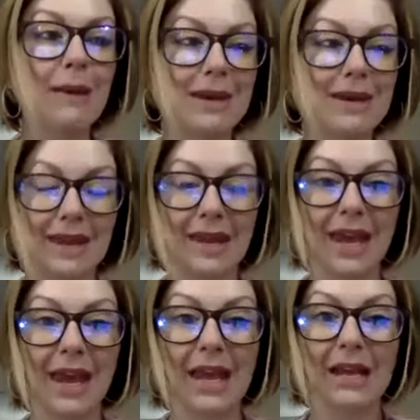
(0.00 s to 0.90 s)
be
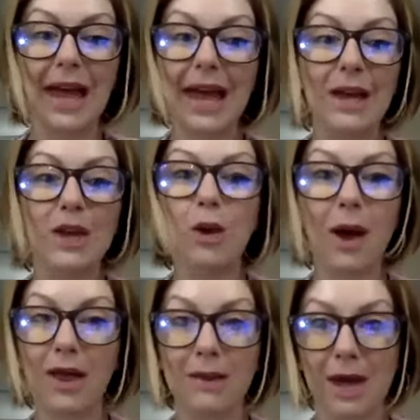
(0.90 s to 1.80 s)
thinking like, Noelle,
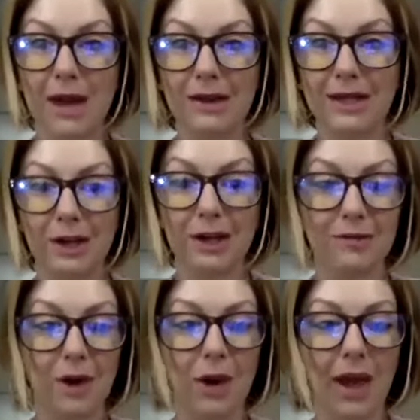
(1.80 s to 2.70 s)
I'm not a leader,
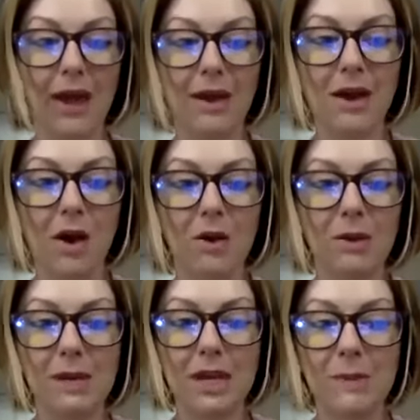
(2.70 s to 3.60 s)
okay? Oh, let
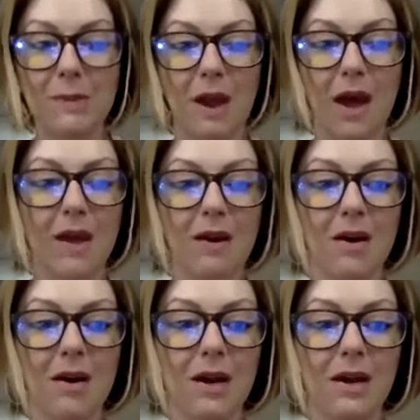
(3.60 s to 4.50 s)
me keep an eye
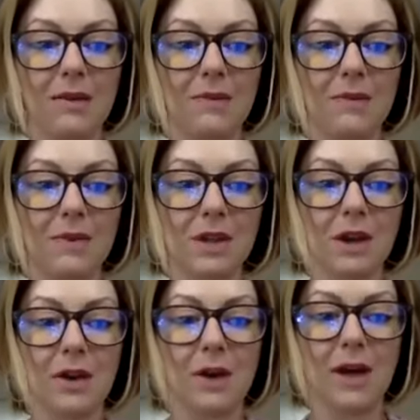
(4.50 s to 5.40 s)
on, sorry,
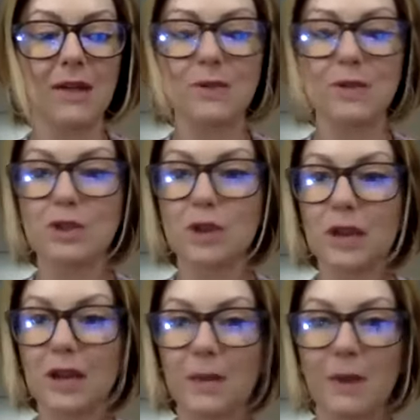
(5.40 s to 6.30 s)
you guys, I'm just trying to
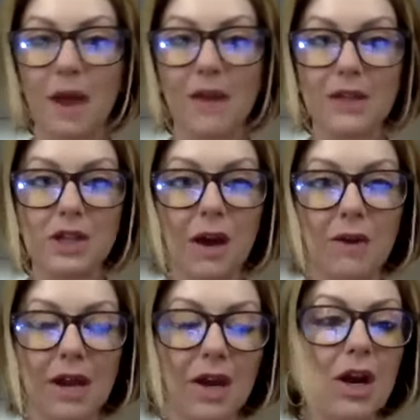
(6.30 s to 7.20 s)
keep an eye on this chat
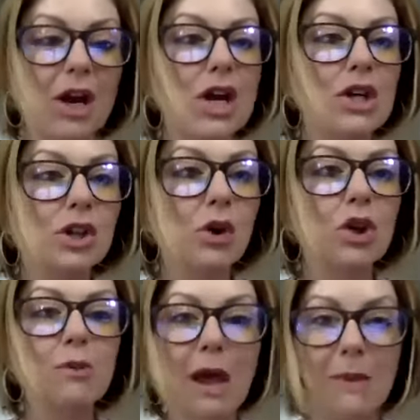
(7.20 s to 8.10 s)
right here. So
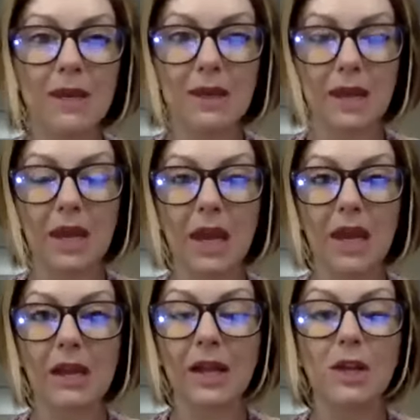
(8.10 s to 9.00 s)
you might be
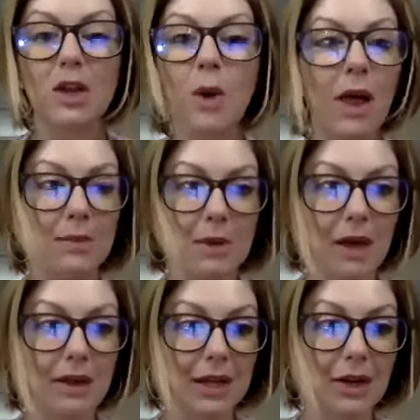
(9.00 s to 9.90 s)
thinking like, Noelle, I'm
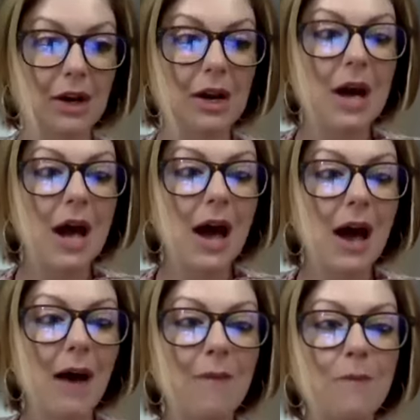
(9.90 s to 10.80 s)
not a leader.
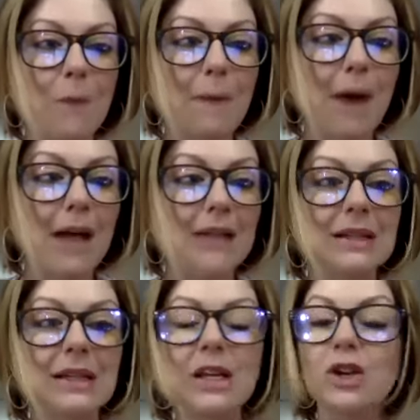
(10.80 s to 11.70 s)
But
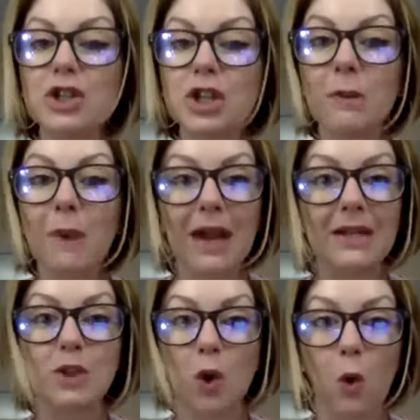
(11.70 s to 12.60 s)
leadership at
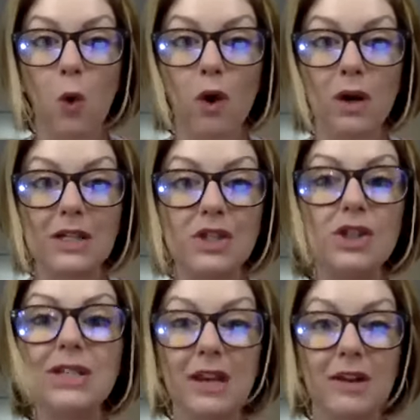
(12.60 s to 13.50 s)
its core is
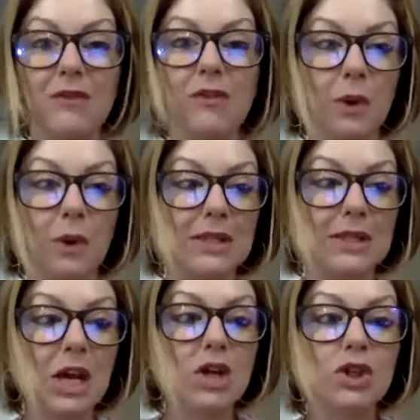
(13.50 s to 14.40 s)
just influence.
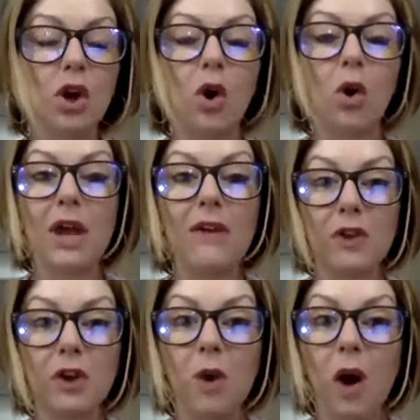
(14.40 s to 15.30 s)
So if
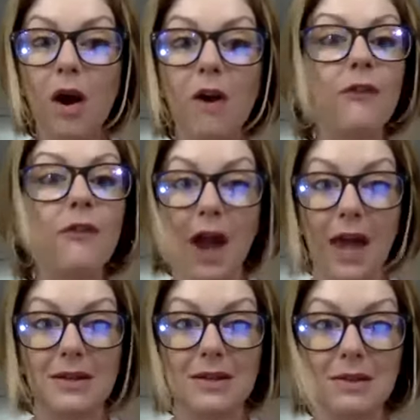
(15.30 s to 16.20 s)
you are a
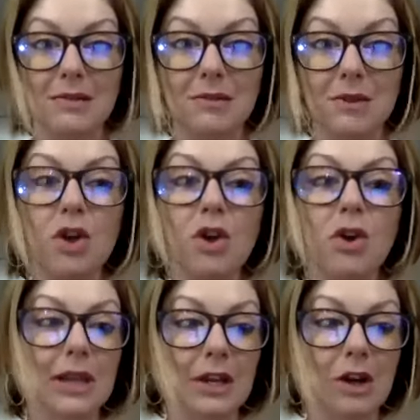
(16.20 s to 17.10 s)
friend, you're a
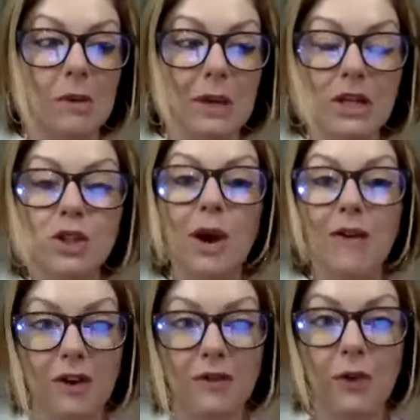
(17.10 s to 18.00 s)
leader because you have
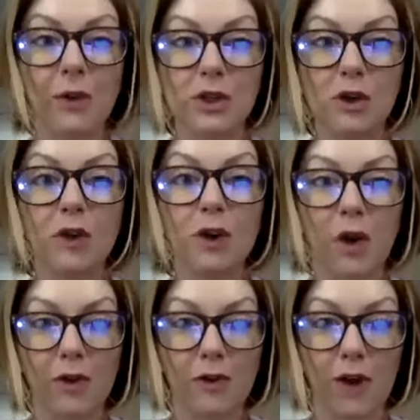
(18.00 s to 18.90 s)
influence over your
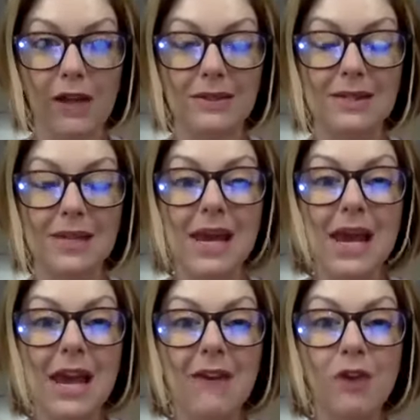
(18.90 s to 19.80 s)
other friends.
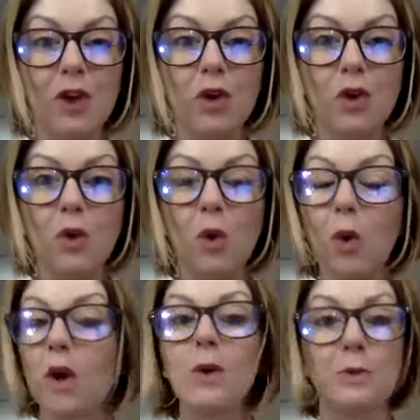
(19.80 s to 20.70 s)
If you
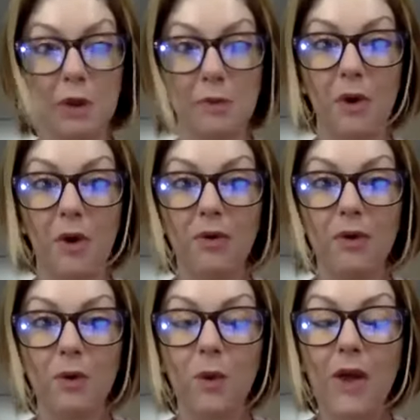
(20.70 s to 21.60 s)
work with people,
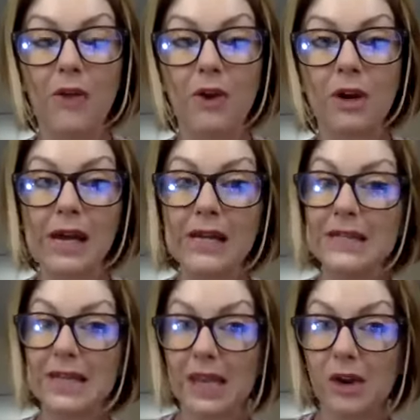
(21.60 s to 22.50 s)
whether it's
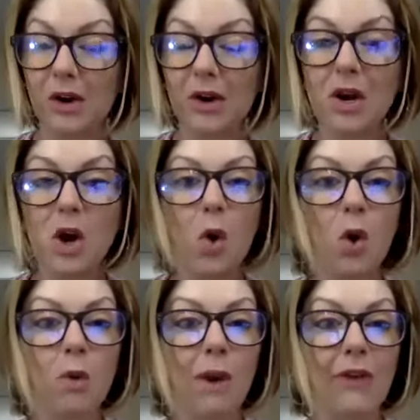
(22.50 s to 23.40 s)
here
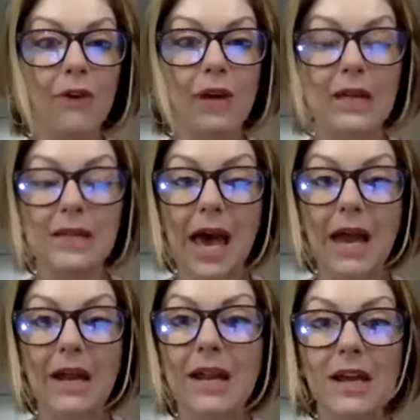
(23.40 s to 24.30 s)
or whether it's at a
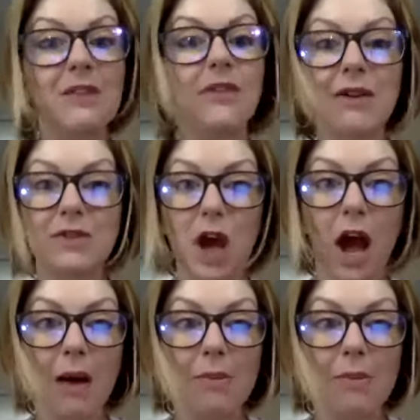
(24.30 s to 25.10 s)
9-to-5 job,